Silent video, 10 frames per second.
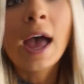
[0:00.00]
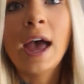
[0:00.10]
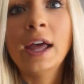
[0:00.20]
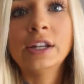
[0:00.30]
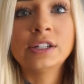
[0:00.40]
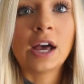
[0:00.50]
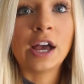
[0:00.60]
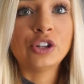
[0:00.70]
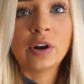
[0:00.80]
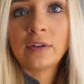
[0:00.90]
and
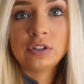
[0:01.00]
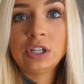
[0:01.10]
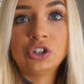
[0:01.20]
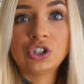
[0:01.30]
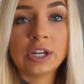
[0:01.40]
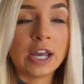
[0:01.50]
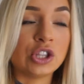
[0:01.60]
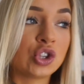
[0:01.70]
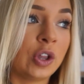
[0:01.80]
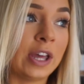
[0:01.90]
I don't have to teach
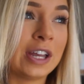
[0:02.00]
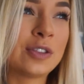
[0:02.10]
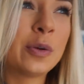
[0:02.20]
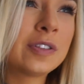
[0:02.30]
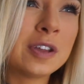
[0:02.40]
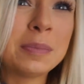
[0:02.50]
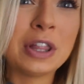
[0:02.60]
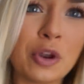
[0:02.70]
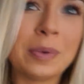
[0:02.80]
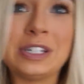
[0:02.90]
tonight. So like, it's always gonna be
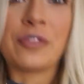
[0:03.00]
a little bit